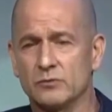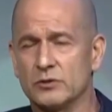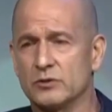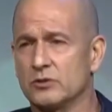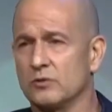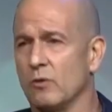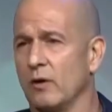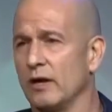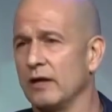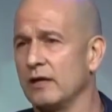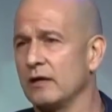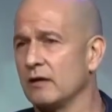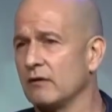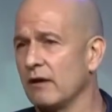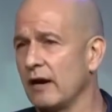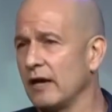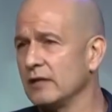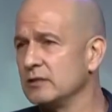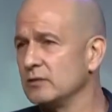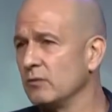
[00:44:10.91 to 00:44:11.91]
20 and
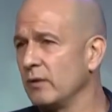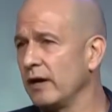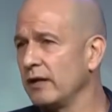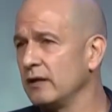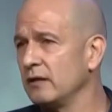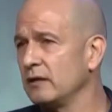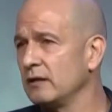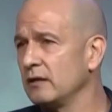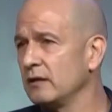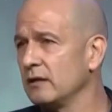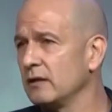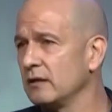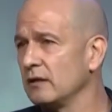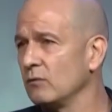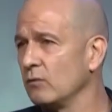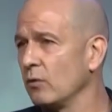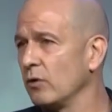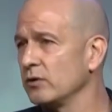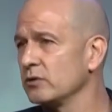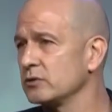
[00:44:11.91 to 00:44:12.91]
graduated, the
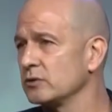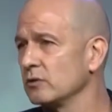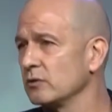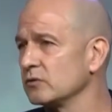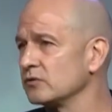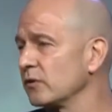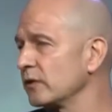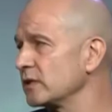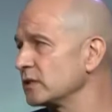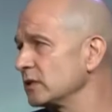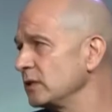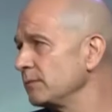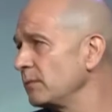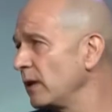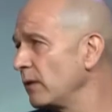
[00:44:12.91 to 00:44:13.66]
Wharton School was very simple.